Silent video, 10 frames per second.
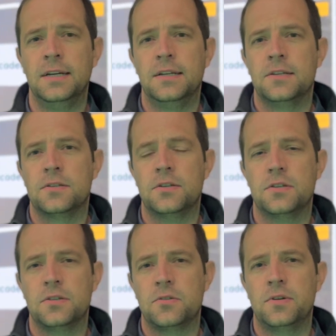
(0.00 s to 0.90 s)

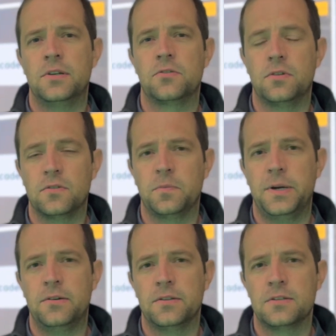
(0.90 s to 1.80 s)
such as around
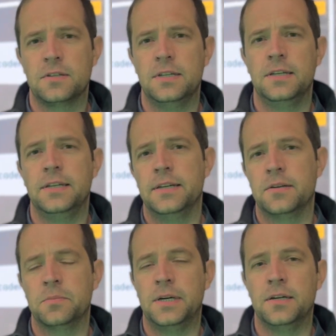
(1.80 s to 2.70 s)
transparency
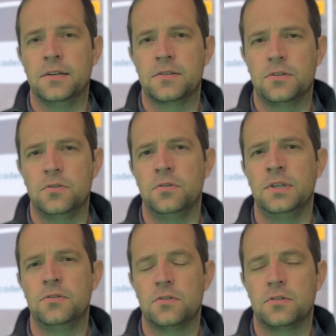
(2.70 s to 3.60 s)
and bias that you
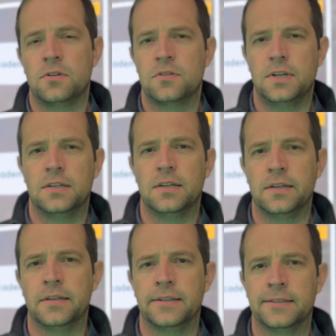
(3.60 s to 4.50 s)
need to start
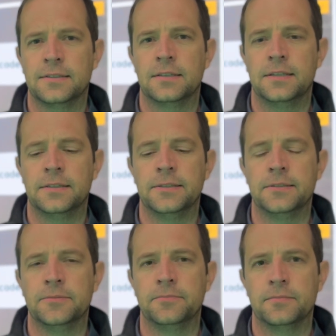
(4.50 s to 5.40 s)
taking
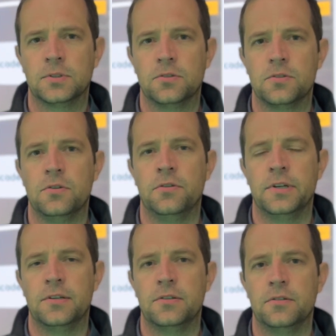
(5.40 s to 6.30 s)

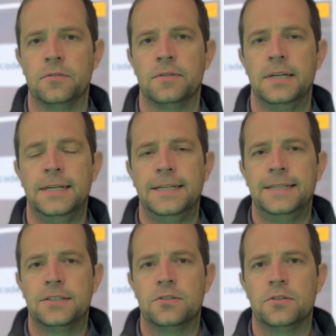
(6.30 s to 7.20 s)
consideration of.
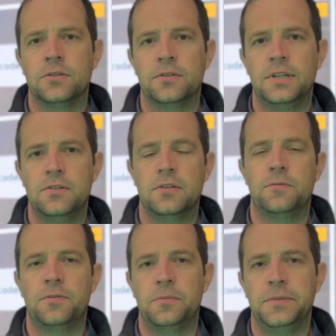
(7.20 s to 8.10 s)
So that's
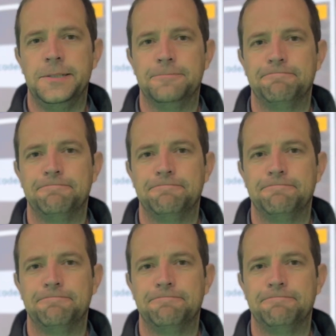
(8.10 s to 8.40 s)
it from me.